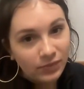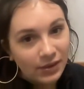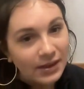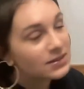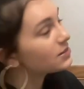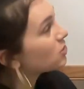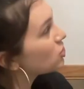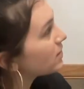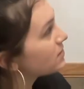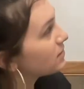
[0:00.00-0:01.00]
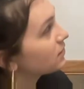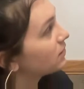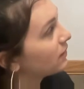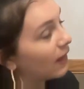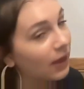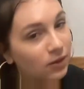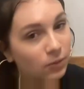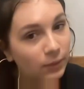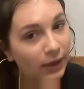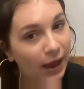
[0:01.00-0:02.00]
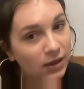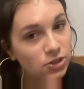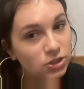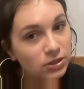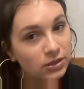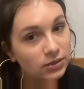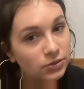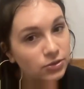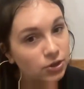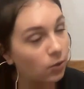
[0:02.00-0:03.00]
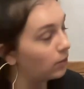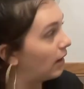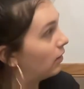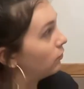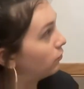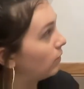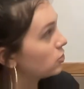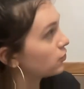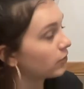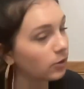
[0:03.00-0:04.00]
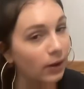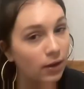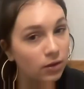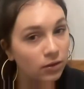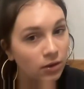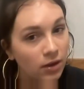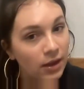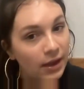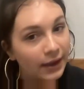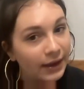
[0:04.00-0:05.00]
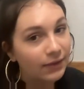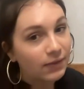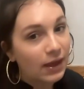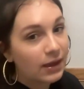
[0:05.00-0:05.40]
it suggested that we actually don't have much free will, and that